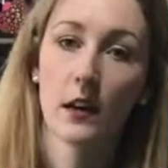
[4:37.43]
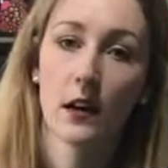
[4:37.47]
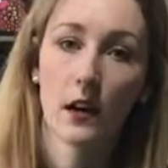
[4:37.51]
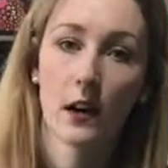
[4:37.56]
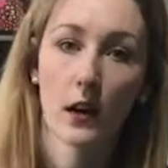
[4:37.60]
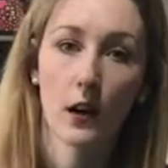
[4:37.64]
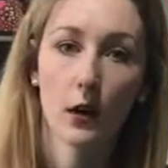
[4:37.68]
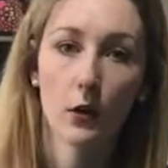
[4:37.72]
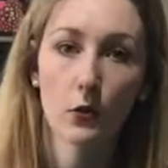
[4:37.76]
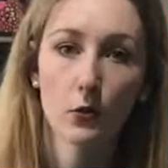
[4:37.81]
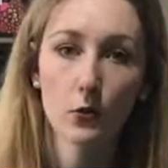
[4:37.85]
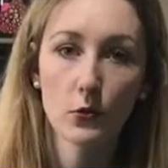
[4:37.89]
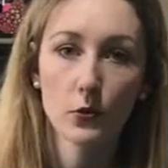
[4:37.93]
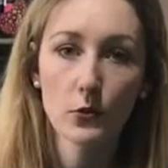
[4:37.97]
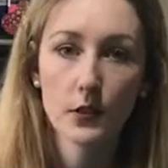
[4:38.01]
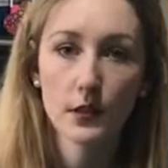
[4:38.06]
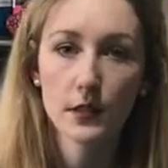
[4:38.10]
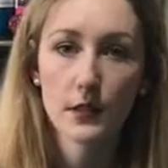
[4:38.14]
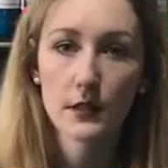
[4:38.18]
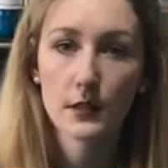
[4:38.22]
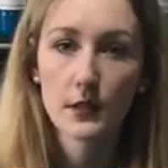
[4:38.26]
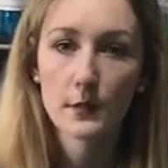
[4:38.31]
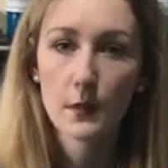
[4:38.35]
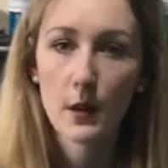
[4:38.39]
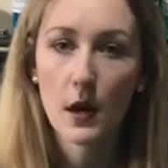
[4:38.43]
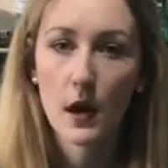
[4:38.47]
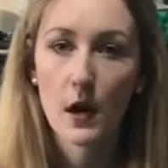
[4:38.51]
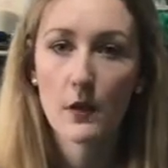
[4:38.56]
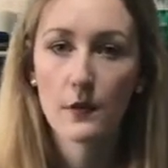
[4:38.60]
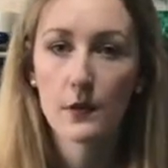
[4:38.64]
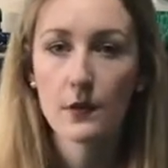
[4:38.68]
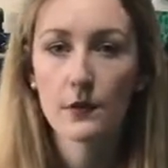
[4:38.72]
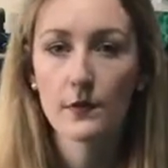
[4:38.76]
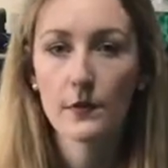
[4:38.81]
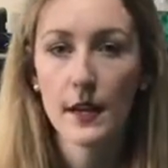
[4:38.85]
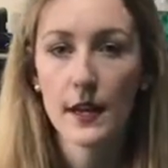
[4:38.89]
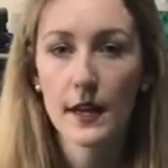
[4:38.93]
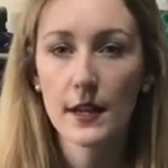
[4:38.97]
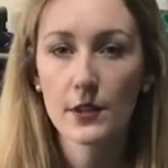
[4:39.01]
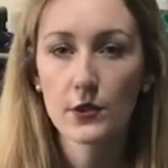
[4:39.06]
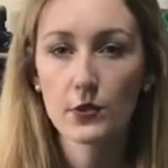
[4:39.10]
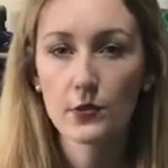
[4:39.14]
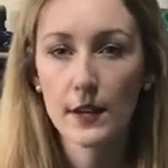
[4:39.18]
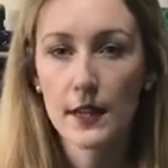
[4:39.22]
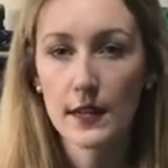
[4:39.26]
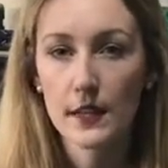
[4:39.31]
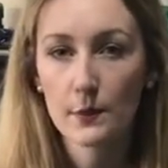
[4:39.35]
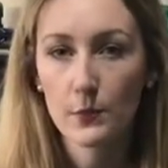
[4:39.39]
are all done as part of a fair
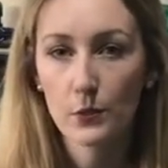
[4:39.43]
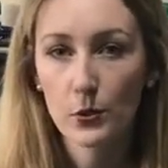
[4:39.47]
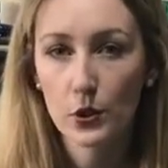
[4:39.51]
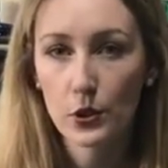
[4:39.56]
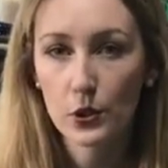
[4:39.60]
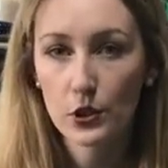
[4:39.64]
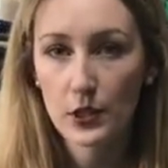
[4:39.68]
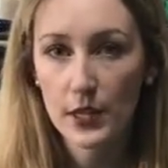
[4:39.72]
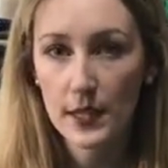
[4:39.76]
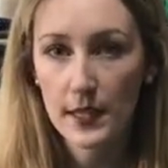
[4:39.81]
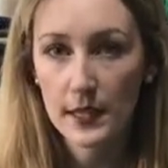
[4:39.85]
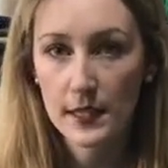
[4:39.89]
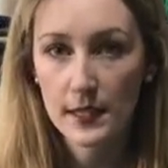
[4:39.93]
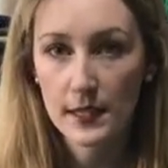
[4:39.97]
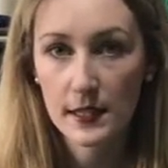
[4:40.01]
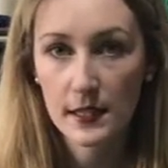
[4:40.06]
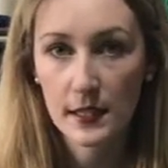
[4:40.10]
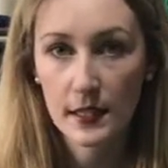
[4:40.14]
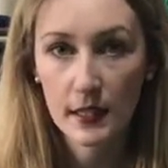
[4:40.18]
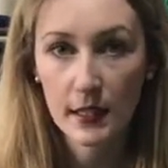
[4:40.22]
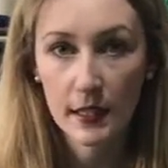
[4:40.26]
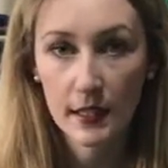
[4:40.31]
trade project